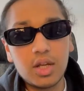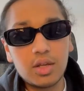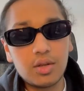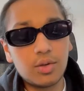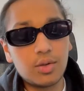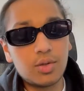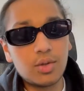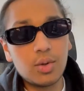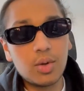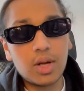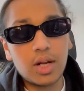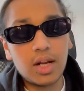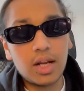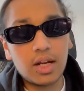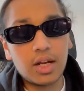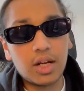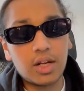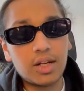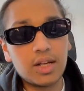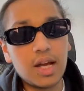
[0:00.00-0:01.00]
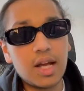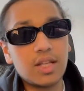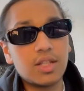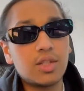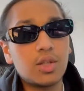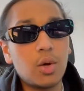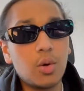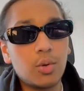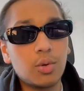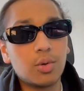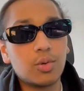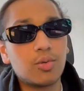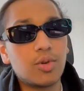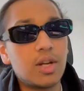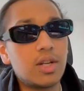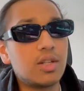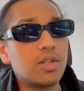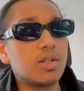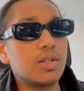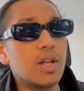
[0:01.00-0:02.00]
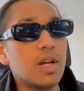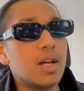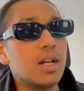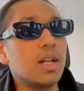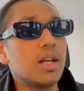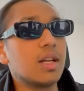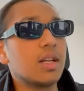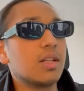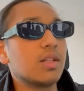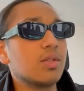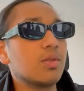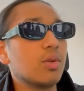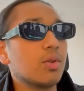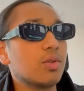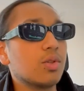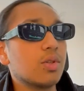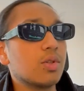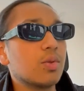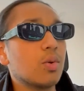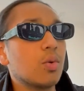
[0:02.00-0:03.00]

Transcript: you still get like a nice tonal range there. Like it's not just